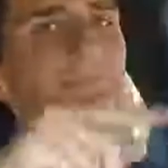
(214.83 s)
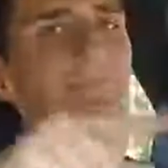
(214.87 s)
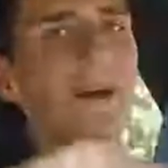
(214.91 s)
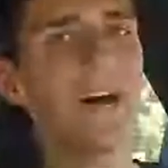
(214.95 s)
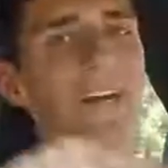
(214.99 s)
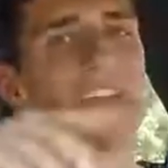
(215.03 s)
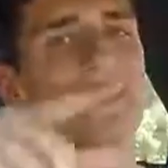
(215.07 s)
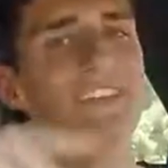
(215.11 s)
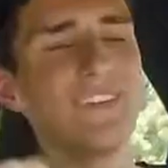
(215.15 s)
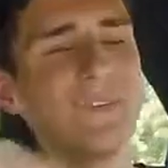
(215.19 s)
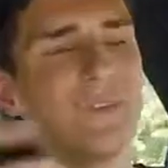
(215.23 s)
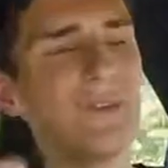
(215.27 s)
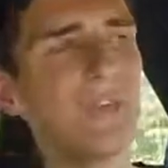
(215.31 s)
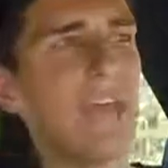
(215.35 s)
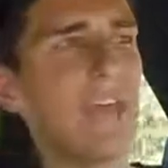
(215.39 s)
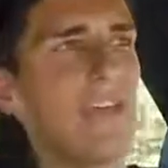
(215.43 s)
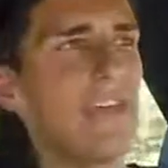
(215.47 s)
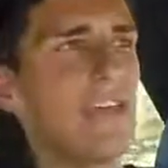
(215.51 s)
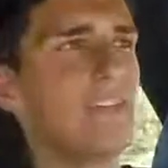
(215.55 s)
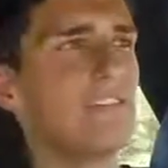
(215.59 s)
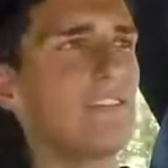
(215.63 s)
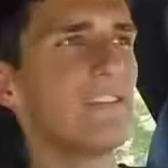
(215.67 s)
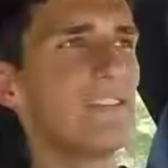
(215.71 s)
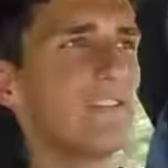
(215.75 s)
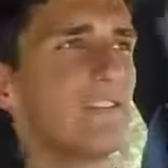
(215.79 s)
But you get
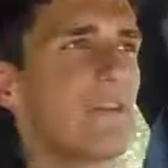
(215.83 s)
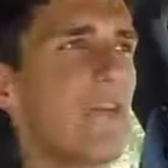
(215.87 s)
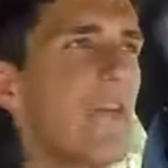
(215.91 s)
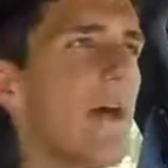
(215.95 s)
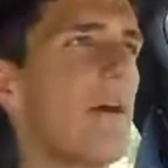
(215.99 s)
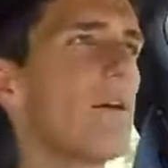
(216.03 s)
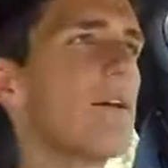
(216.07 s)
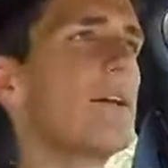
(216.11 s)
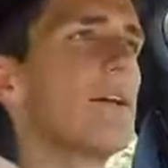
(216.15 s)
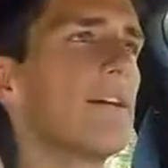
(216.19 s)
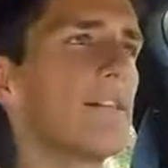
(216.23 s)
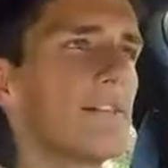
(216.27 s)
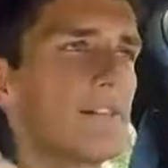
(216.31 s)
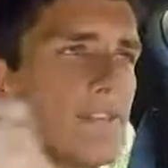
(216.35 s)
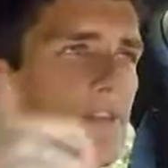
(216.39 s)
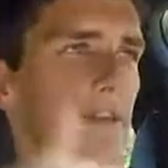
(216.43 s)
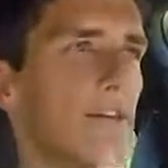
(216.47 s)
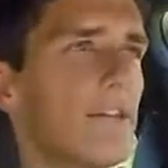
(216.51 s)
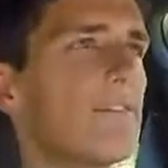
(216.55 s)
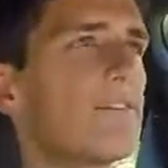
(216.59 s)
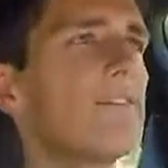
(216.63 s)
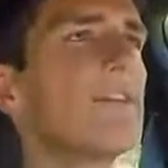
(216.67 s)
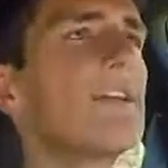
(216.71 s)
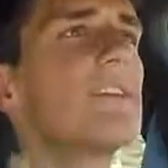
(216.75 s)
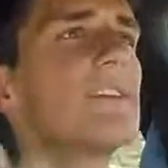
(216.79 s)
a discount on
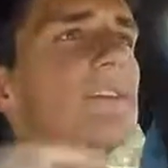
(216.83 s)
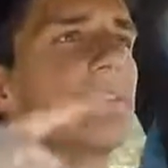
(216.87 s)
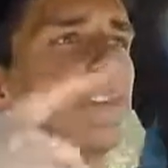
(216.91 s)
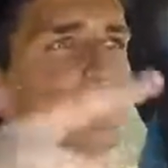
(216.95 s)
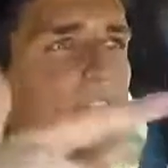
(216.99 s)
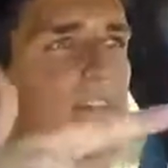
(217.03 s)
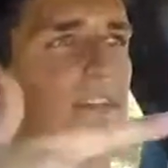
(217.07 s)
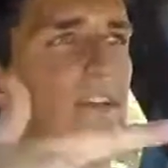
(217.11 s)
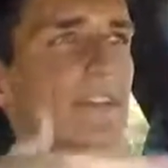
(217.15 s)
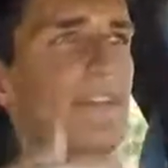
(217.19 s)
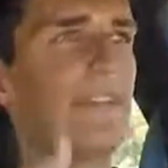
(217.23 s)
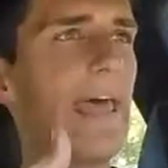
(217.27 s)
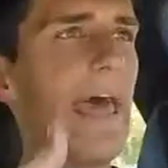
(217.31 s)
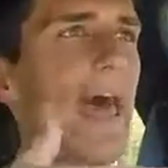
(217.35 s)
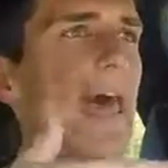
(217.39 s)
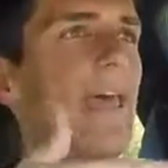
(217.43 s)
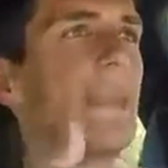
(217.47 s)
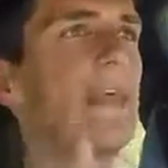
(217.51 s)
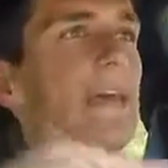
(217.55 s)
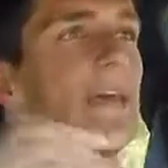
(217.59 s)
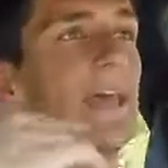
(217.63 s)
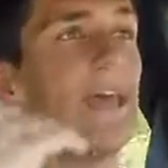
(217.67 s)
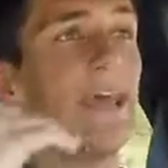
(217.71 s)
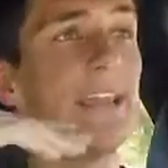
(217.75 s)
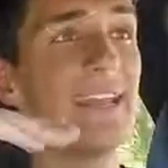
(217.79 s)
seller fees, things like that,
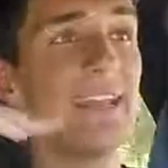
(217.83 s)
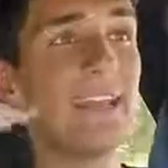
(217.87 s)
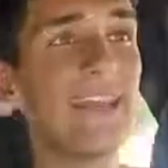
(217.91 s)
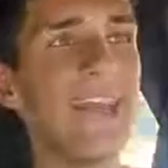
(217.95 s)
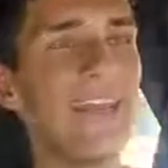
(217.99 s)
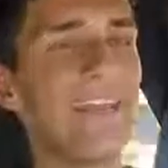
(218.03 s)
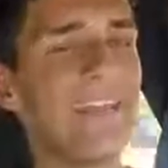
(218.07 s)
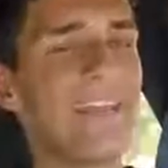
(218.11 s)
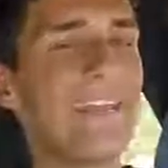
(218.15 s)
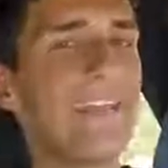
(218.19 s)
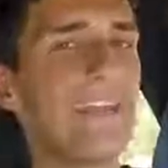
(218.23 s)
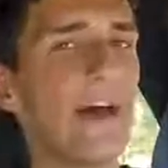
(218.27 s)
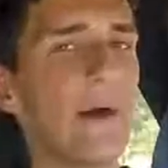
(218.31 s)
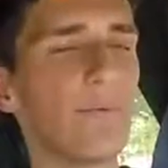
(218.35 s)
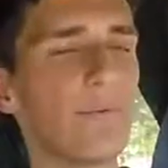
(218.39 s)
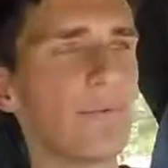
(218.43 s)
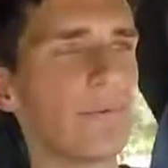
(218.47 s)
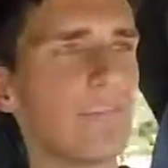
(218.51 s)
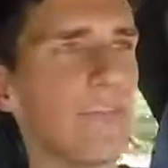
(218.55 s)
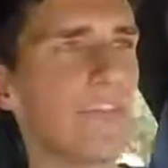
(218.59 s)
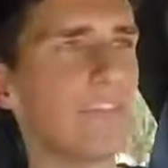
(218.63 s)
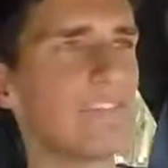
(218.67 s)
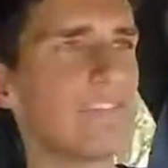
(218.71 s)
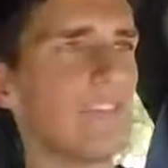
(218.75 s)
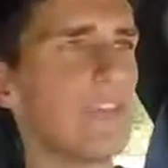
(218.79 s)
and again, it helps
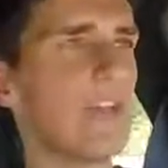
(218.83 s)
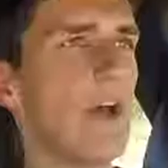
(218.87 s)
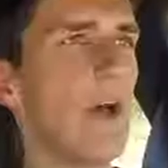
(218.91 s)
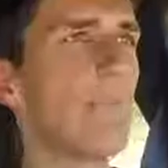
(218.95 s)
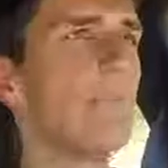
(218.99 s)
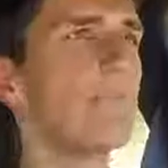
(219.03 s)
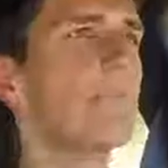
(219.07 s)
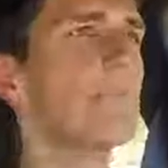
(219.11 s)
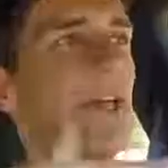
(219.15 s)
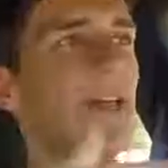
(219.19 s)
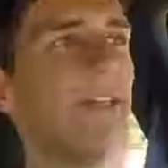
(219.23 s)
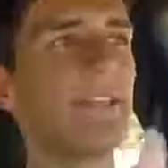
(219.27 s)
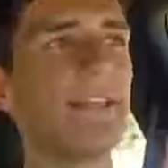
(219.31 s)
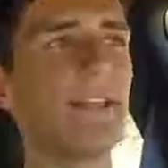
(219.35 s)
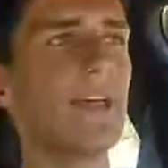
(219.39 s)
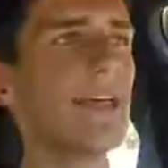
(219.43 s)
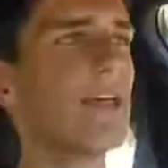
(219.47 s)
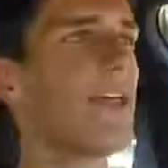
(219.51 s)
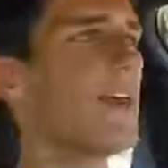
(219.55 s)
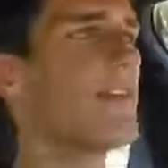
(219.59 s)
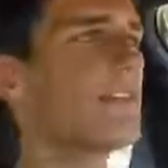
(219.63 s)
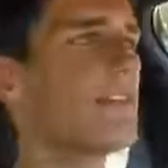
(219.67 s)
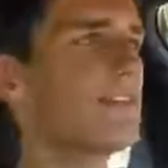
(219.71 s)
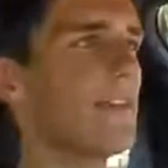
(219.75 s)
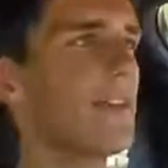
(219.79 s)
with SEO. And
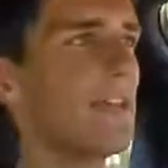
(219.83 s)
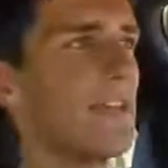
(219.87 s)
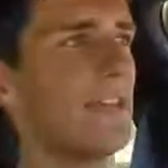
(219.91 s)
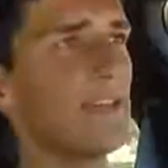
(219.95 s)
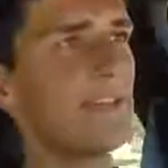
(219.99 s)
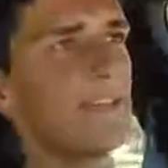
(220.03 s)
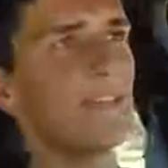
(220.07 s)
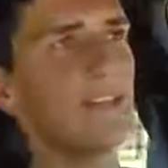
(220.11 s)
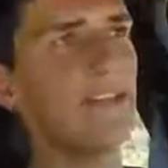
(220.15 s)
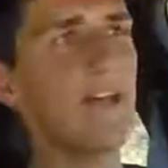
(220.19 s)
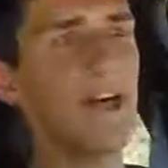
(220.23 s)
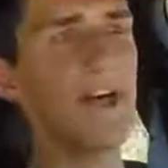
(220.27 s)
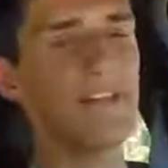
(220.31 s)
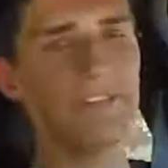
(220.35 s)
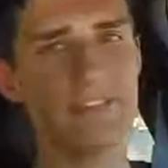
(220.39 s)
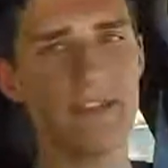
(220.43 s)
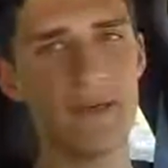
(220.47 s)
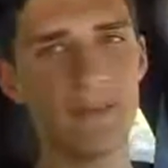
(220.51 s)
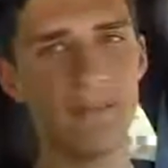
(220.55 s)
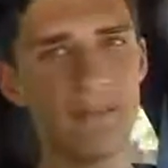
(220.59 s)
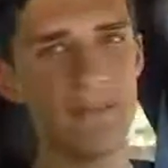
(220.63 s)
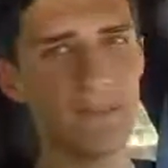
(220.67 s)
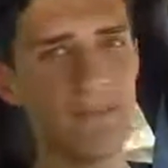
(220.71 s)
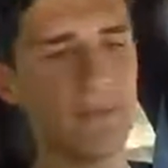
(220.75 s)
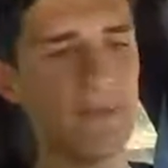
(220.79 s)
like I said in the last
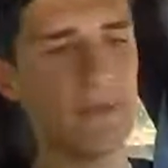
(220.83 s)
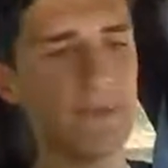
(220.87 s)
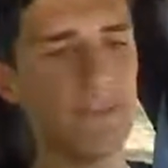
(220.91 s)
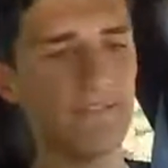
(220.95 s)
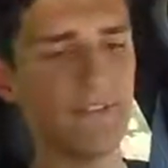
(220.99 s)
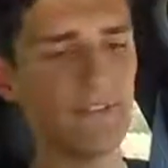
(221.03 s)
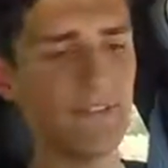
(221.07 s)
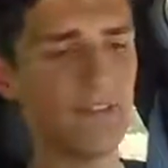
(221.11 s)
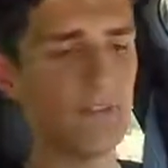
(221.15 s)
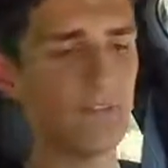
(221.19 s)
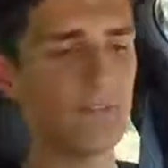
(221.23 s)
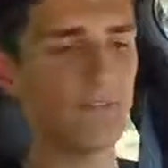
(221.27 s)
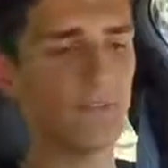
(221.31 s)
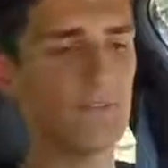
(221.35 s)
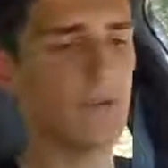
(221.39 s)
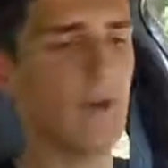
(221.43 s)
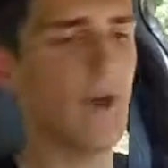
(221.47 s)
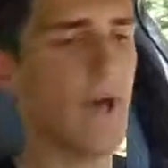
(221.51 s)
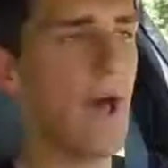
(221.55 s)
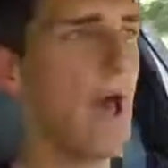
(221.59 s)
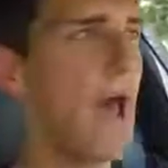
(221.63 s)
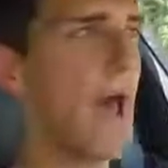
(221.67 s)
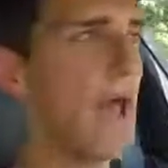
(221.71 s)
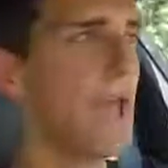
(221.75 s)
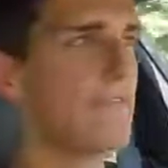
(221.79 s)
couple of eBay videos,
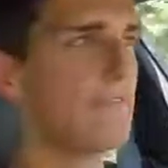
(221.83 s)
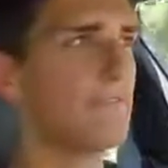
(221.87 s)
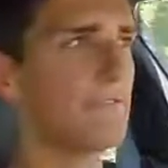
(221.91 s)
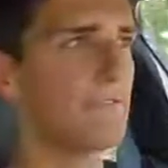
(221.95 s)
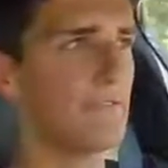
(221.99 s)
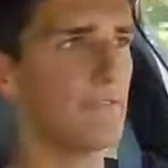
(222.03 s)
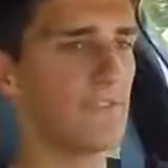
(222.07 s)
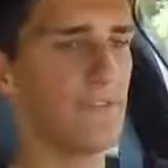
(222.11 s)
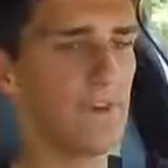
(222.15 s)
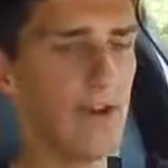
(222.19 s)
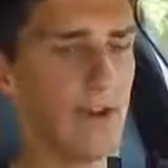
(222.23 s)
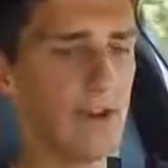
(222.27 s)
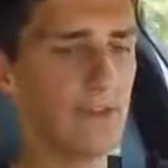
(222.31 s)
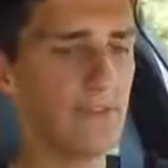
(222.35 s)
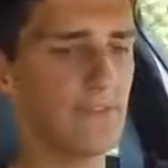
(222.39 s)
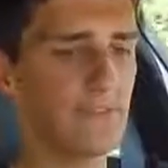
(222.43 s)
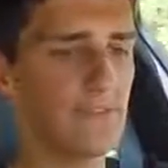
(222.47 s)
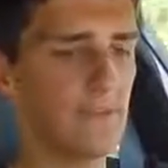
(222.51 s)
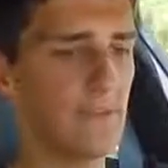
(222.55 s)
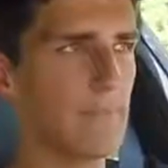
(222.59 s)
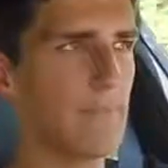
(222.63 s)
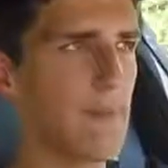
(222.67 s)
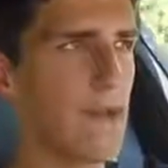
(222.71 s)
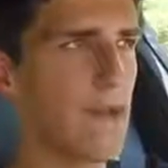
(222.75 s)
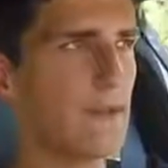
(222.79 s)
so I've
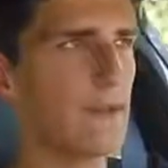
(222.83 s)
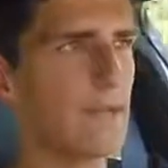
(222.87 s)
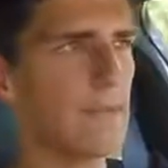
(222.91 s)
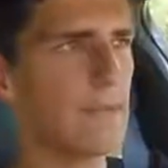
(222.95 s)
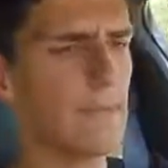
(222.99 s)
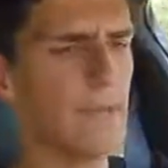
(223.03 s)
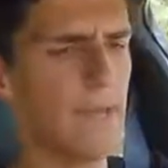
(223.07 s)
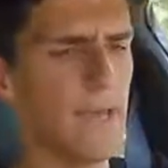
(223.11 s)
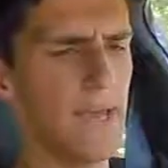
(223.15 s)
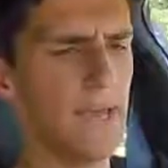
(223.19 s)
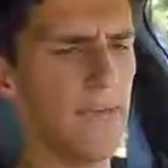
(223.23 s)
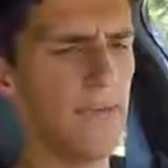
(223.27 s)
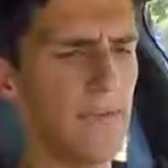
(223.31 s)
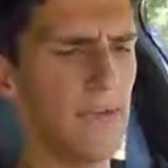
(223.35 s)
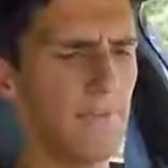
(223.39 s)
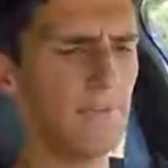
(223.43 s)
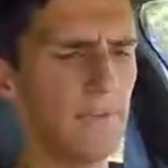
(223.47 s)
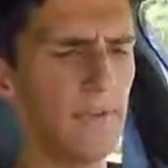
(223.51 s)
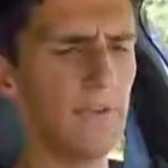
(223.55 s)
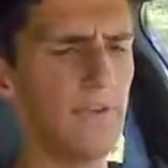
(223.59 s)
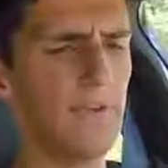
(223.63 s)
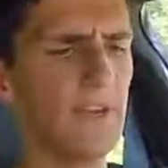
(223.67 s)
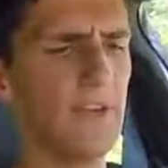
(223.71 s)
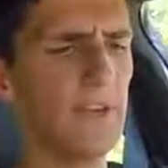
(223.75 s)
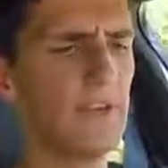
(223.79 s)
talked about eBay a
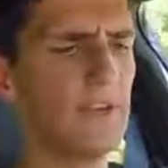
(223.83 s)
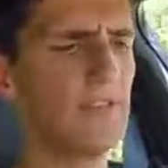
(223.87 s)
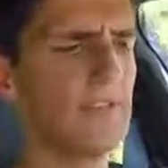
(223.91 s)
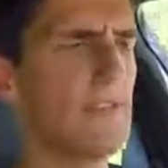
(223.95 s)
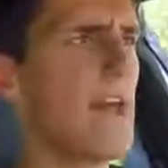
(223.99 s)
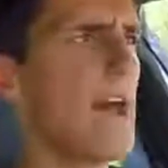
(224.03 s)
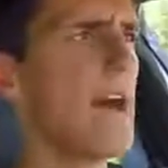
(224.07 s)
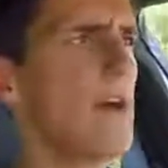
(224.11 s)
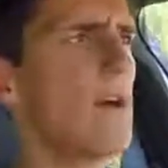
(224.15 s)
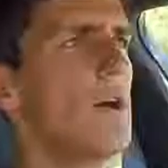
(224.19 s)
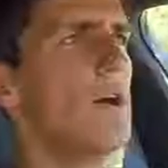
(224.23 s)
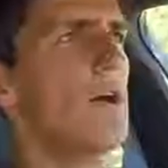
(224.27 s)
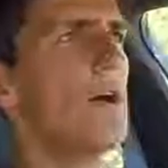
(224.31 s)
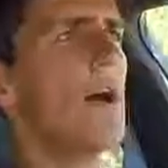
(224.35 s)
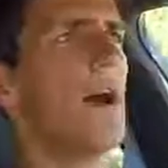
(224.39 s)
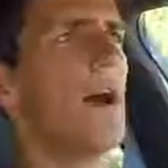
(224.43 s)
few videos now.